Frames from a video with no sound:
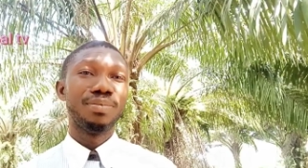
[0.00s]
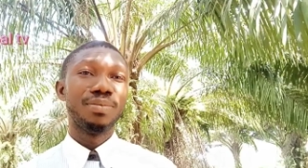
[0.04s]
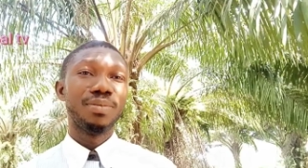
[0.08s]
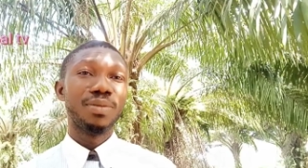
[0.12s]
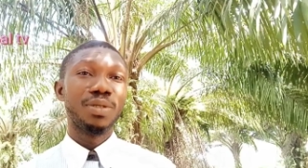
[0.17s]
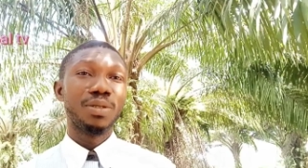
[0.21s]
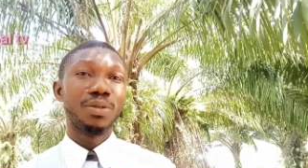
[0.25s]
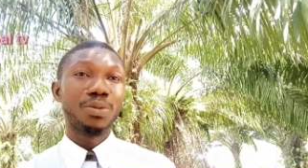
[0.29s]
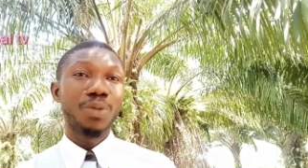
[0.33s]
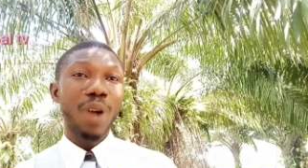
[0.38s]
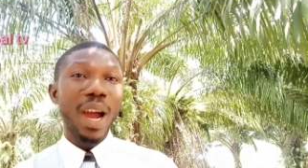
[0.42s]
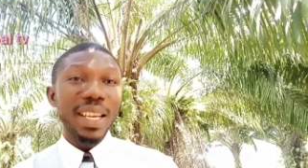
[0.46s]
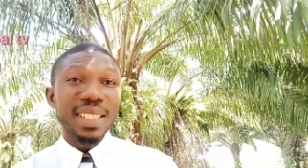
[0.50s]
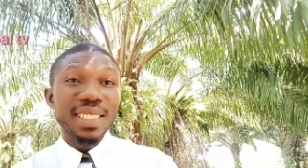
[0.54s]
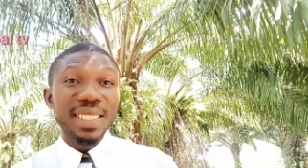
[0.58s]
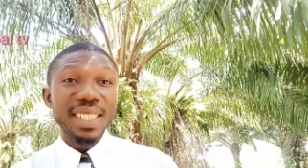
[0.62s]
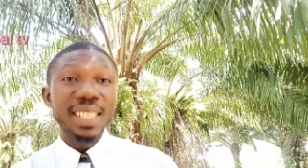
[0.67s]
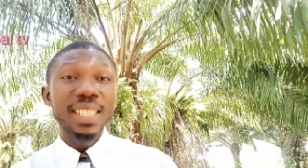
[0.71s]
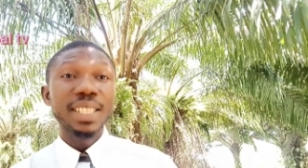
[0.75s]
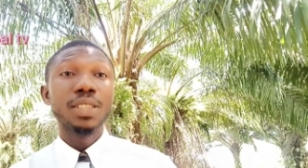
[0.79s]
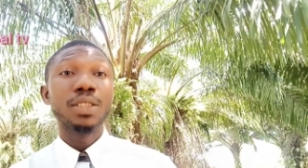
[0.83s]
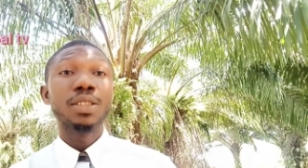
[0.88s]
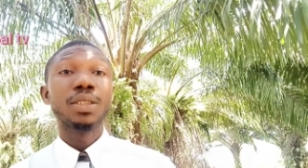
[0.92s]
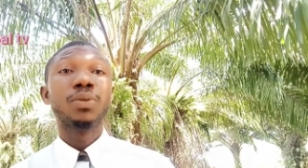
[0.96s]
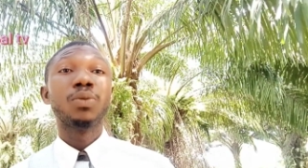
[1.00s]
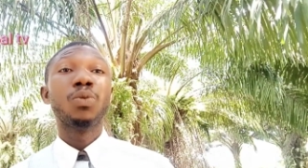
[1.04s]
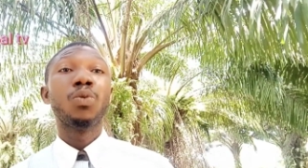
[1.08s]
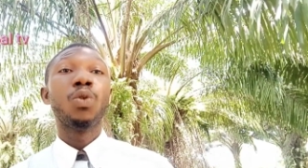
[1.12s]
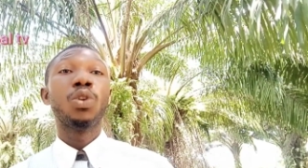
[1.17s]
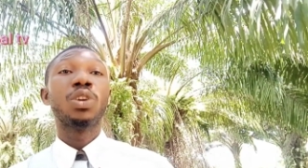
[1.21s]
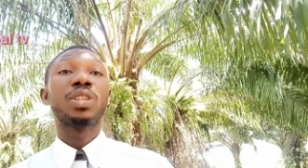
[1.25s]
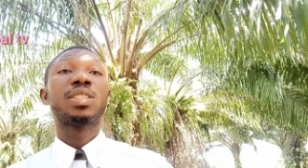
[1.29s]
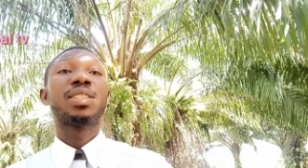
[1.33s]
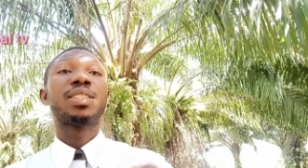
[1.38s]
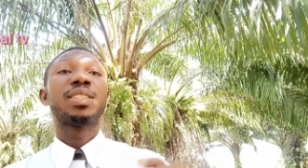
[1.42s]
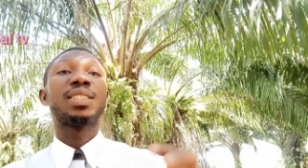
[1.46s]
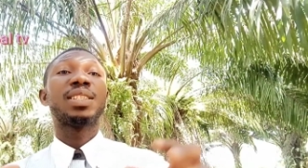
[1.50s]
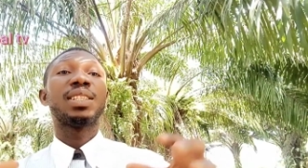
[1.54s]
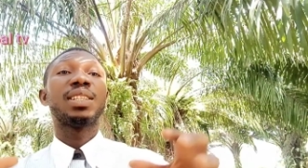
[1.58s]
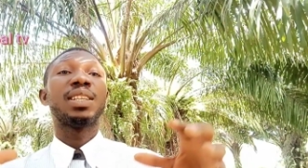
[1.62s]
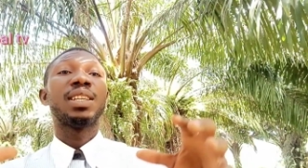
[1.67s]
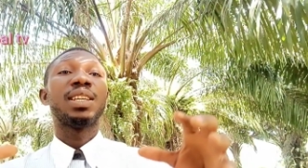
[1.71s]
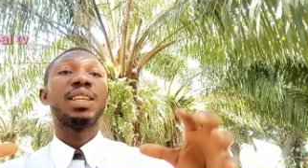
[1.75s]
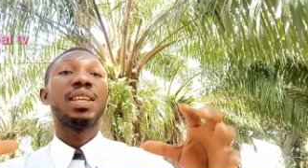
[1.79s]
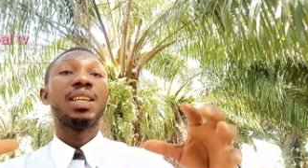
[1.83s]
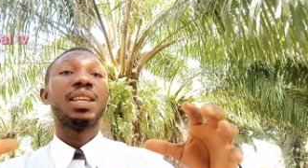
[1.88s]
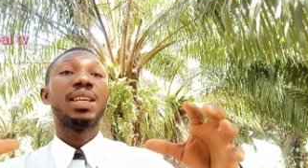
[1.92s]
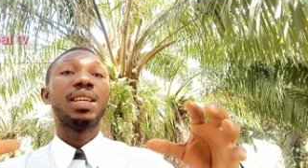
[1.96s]
writing what
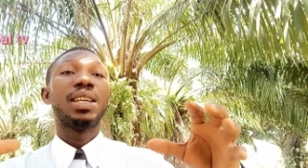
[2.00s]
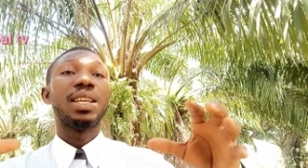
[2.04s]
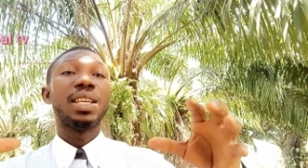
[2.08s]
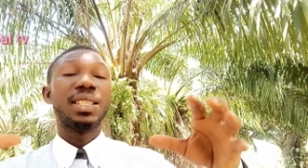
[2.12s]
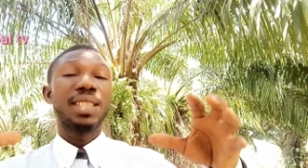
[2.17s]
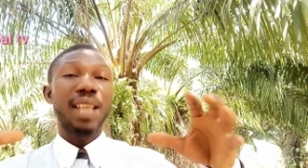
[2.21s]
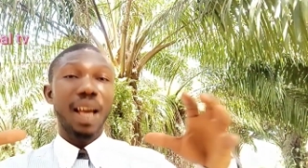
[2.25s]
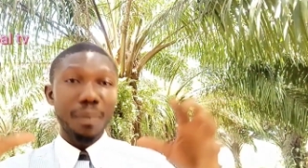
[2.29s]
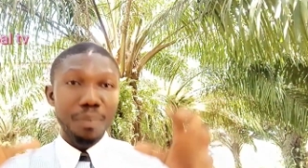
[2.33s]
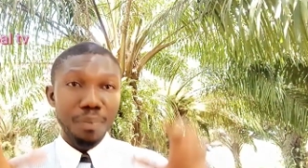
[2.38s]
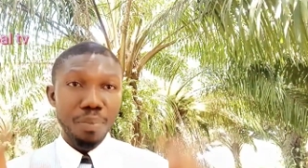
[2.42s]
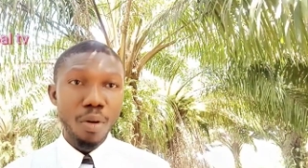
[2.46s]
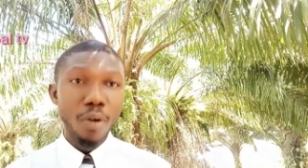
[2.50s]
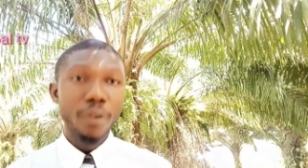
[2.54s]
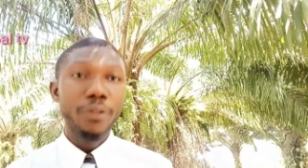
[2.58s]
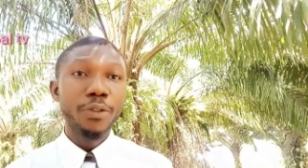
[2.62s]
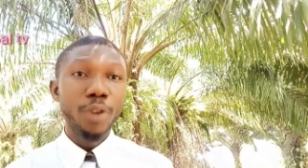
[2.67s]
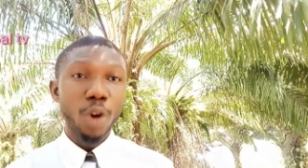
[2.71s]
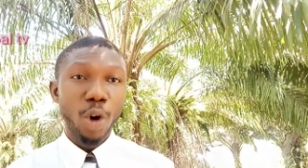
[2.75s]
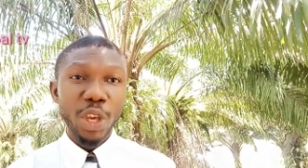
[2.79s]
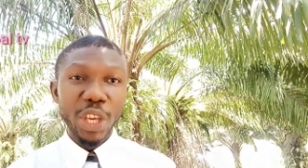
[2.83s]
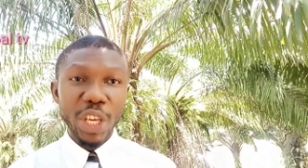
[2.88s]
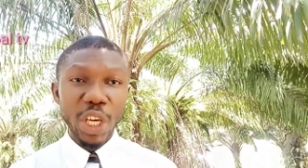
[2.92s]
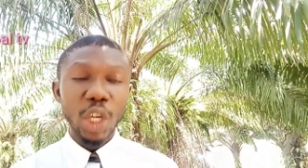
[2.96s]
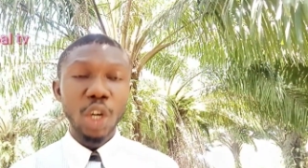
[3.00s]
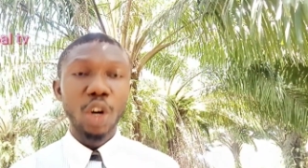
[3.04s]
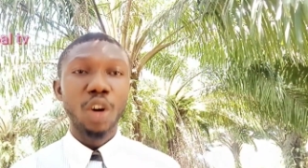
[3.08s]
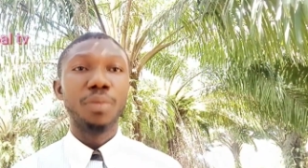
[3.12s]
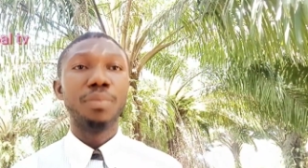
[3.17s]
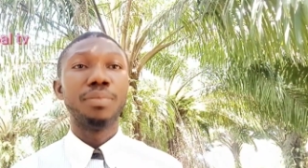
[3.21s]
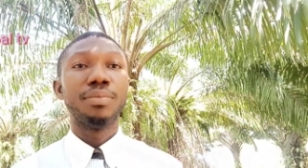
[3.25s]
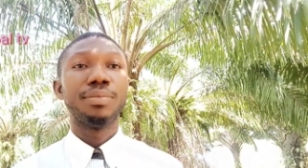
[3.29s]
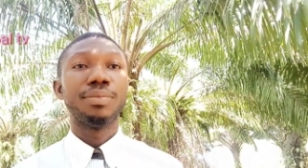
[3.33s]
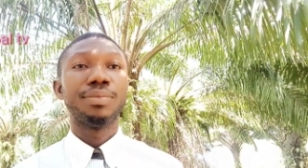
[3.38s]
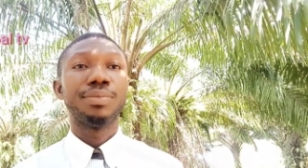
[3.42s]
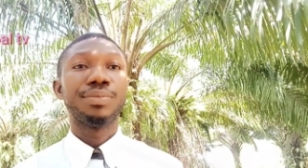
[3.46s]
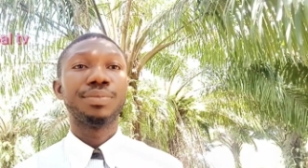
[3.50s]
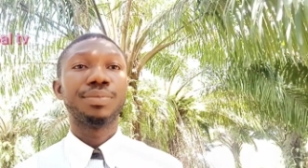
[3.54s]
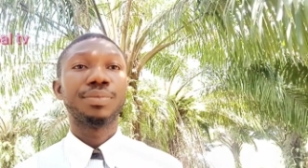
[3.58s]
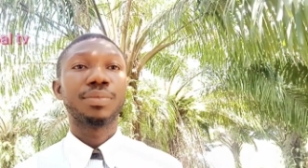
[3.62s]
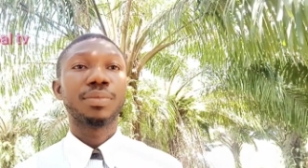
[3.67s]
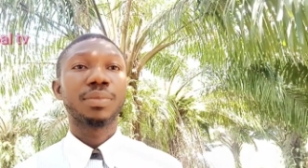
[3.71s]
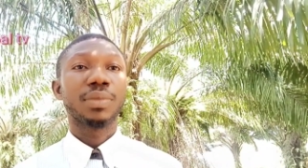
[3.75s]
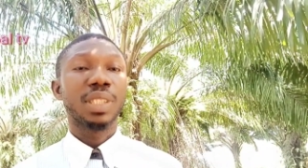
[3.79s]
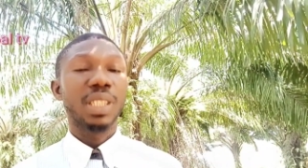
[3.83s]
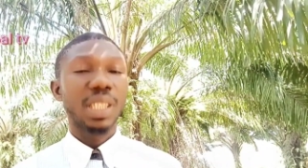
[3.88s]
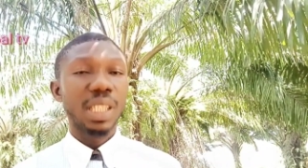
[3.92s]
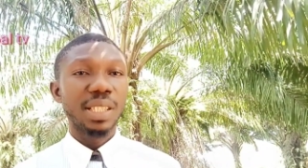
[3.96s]
is above your income
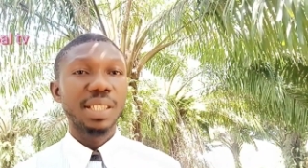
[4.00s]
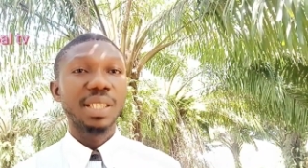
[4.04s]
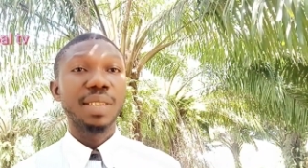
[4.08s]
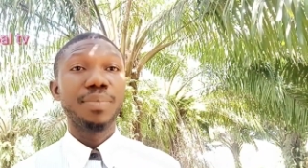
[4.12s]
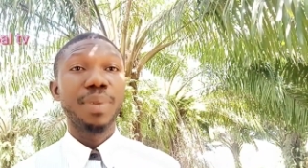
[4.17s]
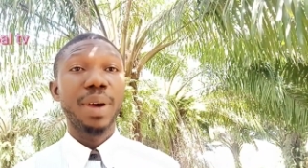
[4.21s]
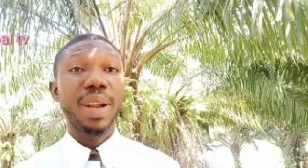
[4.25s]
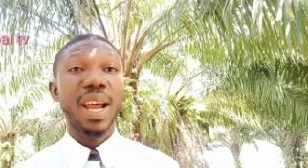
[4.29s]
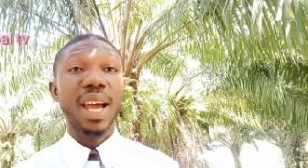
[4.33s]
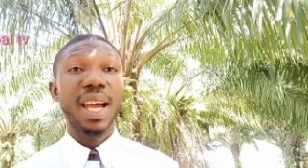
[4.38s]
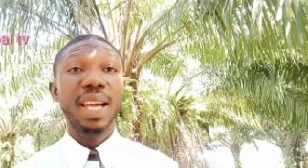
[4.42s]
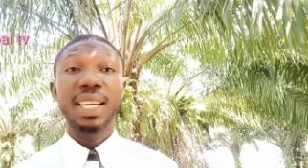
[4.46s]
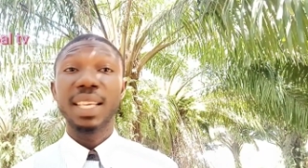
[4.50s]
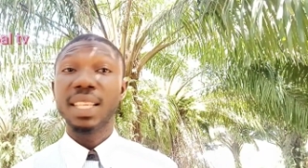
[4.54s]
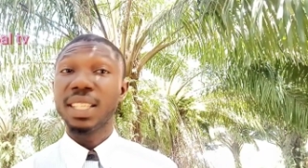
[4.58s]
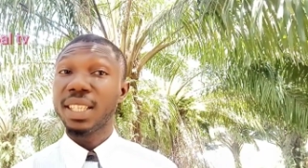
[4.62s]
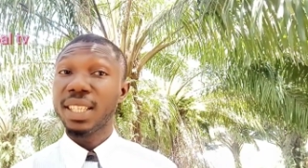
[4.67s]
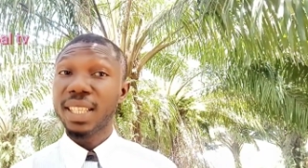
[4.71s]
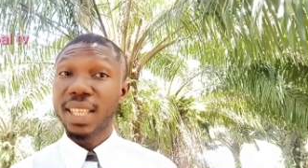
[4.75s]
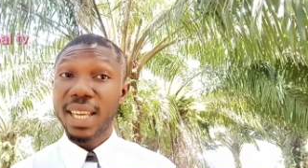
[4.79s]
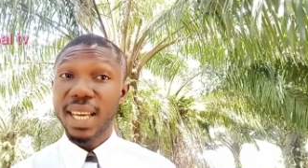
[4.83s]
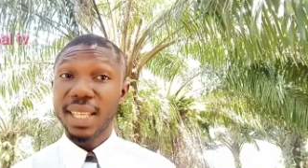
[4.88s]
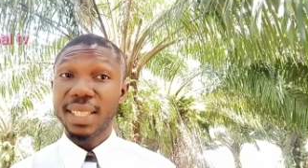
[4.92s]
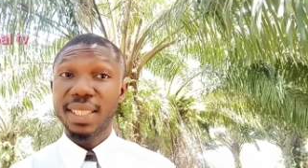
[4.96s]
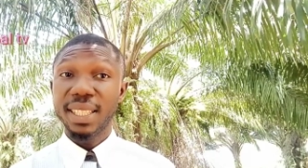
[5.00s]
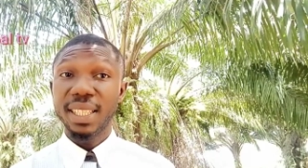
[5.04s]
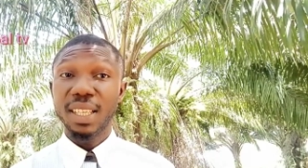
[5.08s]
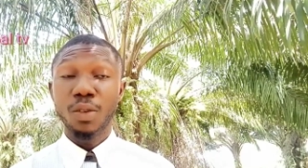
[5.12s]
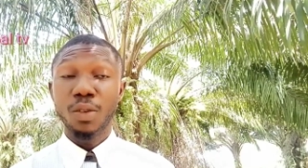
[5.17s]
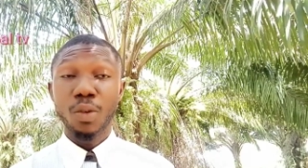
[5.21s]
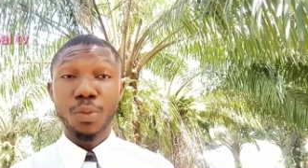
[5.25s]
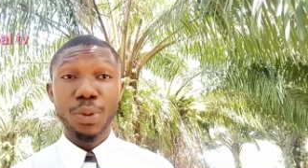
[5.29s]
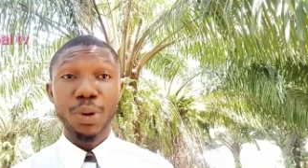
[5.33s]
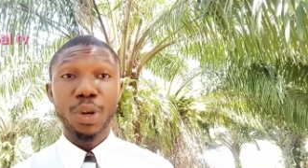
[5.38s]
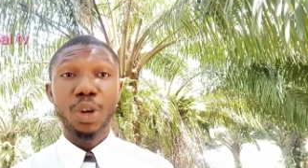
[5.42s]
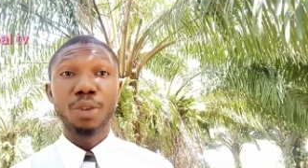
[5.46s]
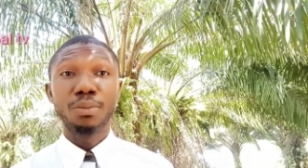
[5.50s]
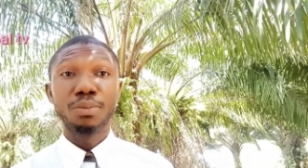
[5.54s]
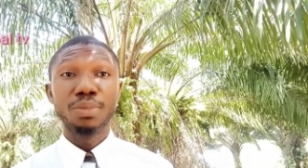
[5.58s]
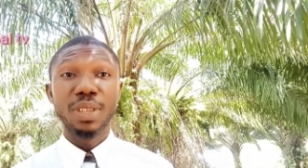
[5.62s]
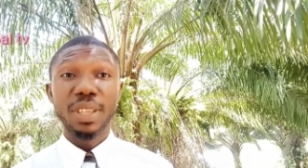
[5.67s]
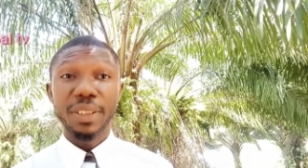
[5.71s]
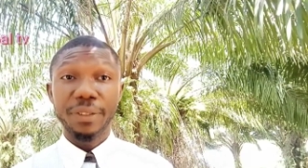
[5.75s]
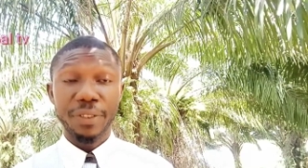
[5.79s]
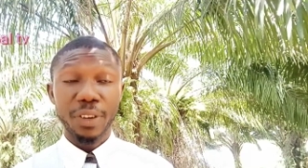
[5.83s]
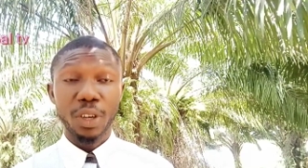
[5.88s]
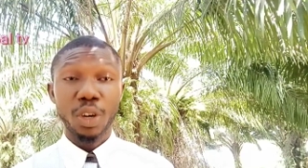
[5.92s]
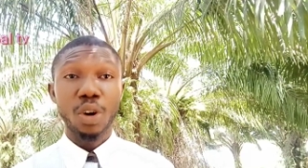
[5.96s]
is a barrier. Getting it will become
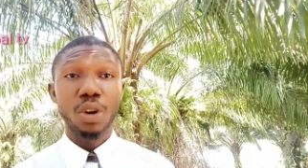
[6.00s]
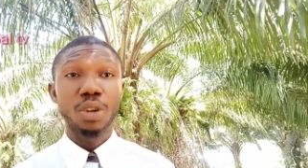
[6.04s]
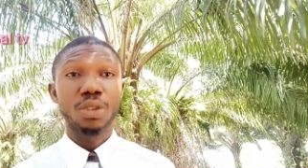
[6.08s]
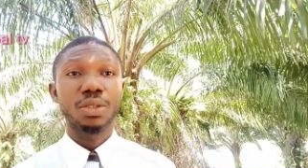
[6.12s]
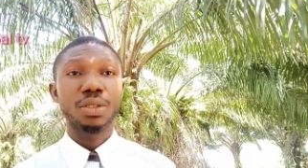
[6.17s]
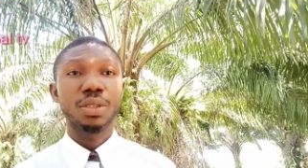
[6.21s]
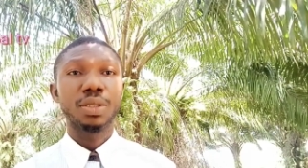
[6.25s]
difficult.